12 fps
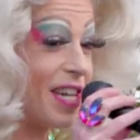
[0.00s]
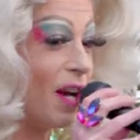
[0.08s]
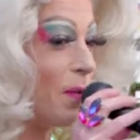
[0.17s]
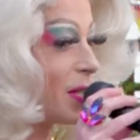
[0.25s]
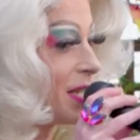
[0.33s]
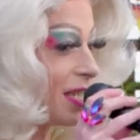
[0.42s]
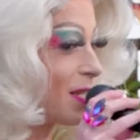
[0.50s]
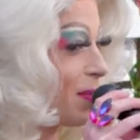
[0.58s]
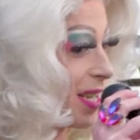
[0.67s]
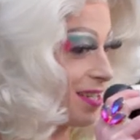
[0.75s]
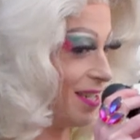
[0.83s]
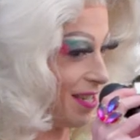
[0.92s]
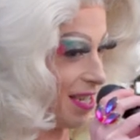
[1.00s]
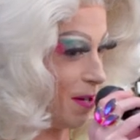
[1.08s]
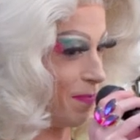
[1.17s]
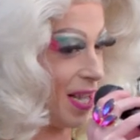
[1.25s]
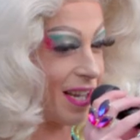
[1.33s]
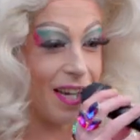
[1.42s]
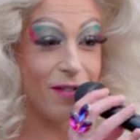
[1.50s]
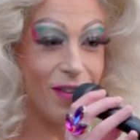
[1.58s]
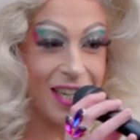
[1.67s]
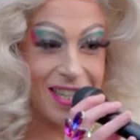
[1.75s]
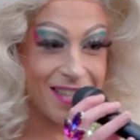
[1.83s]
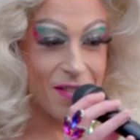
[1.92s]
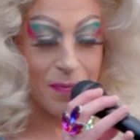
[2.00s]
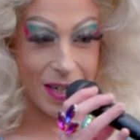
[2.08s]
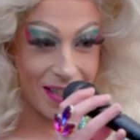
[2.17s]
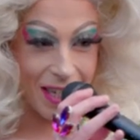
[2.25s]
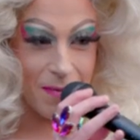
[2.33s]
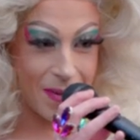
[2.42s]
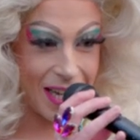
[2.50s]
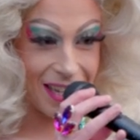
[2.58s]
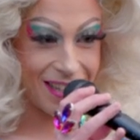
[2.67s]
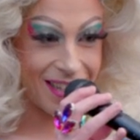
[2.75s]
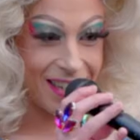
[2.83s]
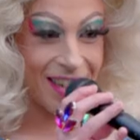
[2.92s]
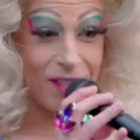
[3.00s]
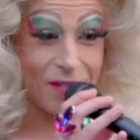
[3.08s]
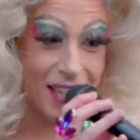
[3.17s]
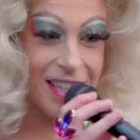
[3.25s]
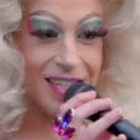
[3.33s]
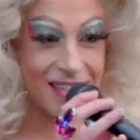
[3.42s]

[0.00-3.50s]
where Llandovery's resident drag queen, Miss Beaver,